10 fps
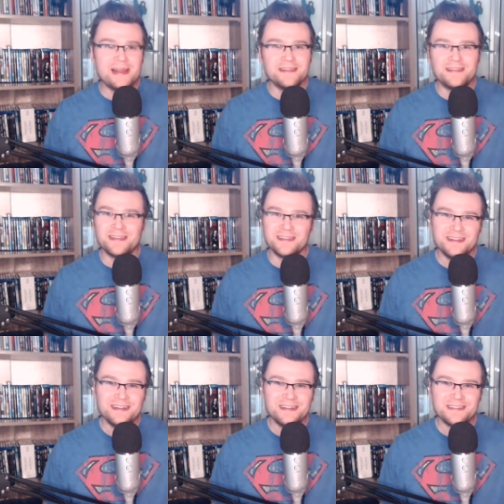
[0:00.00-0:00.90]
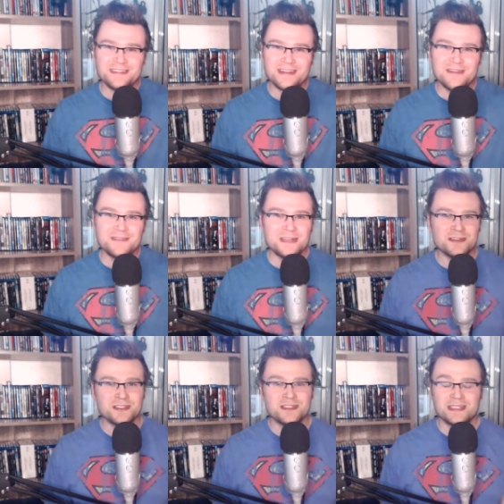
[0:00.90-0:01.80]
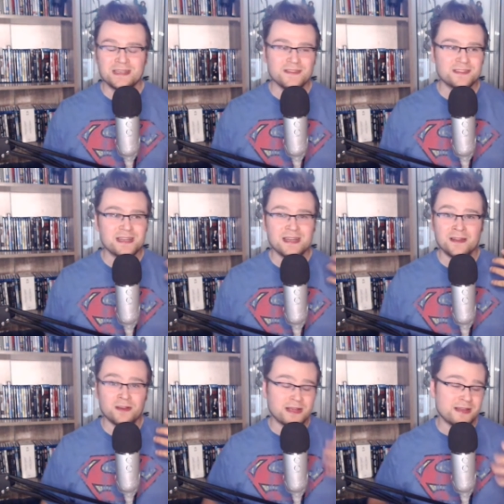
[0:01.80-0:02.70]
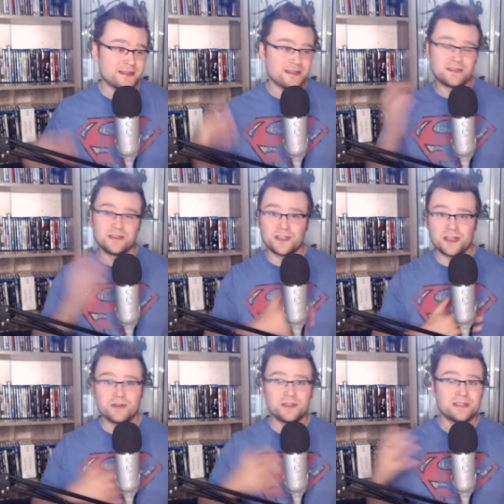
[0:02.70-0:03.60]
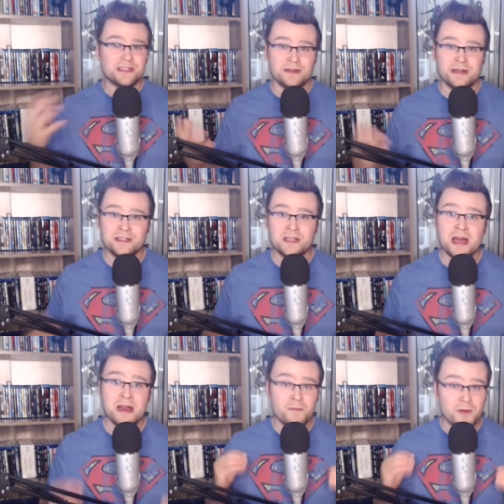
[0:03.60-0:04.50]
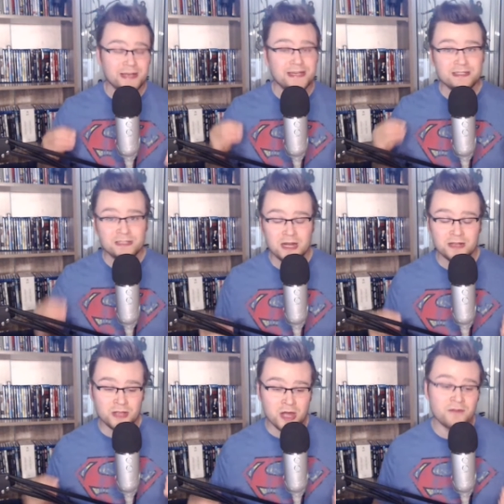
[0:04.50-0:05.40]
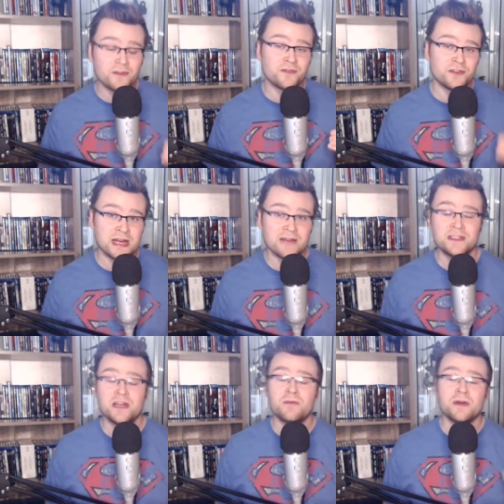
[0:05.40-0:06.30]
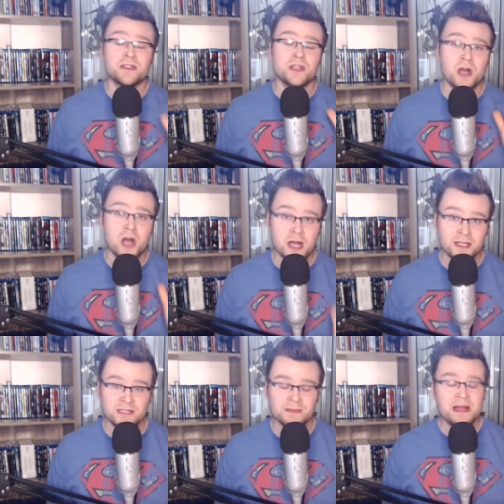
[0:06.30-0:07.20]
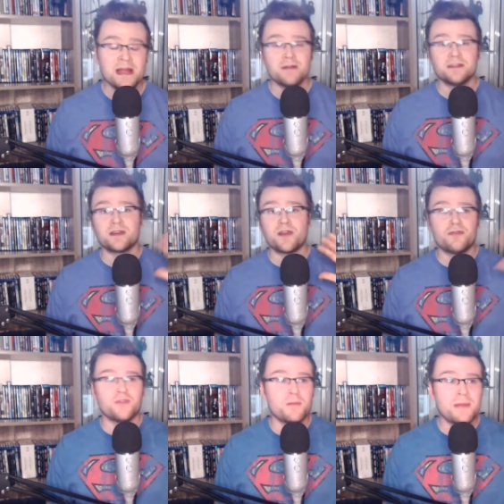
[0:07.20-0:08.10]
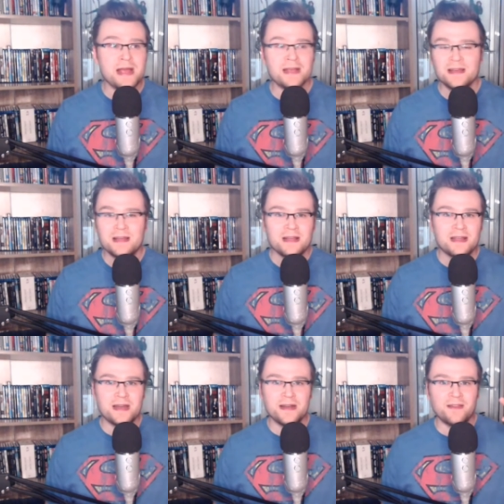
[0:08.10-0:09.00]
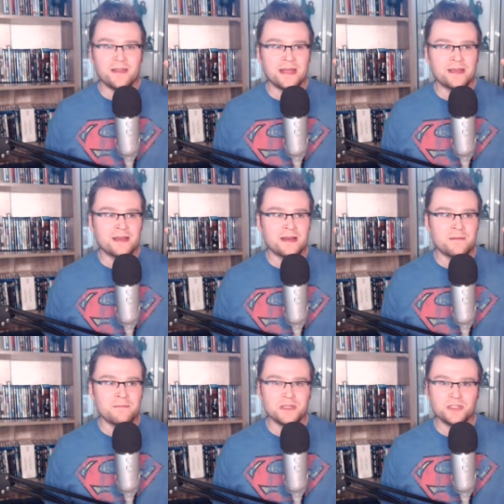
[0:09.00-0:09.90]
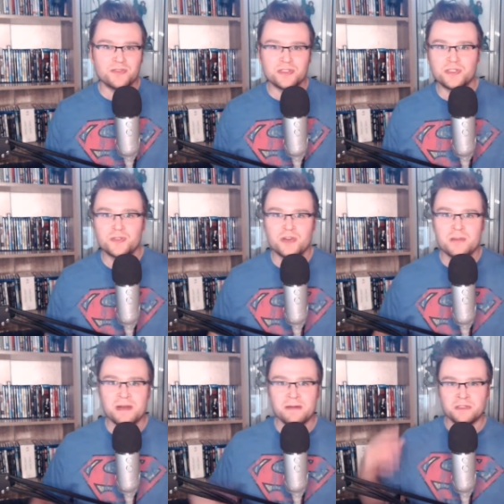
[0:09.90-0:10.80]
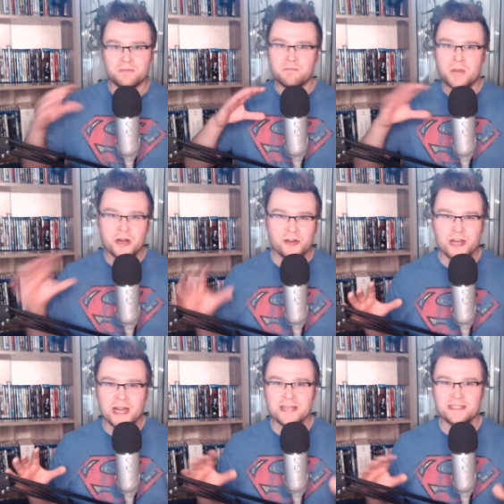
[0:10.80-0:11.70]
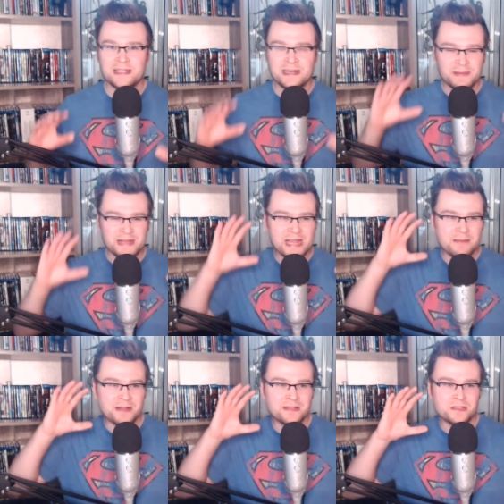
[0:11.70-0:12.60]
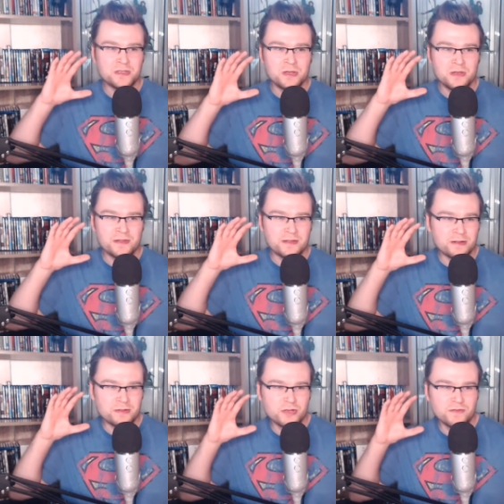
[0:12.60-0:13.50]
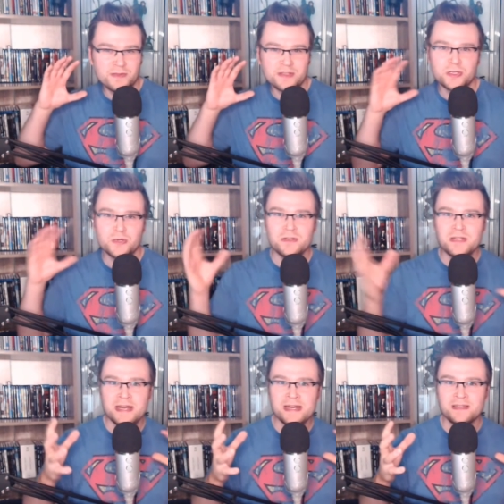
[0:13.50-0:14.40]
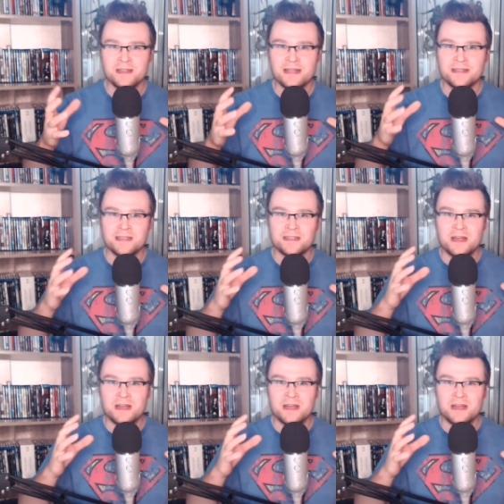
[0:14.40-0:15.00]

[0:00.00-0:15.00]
into to Knives Out just to give this guy like, okay, this isn't Star Wars. Let's see what he's got. And what he's got to offer for Knives Out was awesome. It was like a throwback kind of like uh, mystery story, but it was modernized. And then it became like this. It turned from this who done it to like this